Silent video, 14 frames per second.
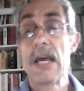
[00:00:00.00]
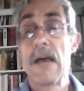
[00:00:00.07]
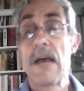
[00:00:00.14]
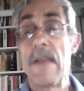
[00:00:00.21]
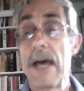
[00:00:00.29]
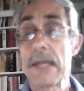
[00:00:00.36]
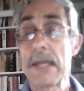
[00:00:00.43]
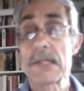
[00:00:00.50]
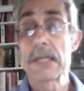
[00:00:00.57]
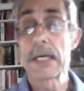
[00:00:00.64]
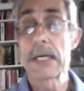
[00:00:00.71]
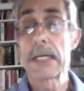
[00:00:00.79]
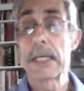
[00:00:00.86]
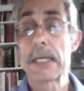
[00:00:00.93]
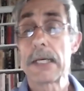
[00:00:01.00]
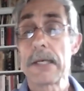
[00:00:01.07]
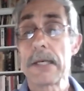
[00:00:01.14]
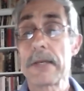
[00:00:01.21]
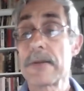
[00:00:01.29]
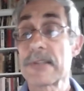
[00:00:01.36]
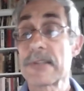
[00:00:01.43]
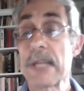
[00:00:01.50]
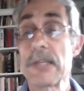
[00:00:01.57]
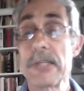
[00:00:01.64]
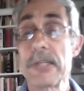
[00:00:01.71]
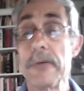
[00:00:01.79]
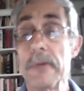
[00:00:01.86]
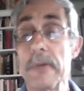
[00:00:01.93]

that, uh, you know, stay tuned.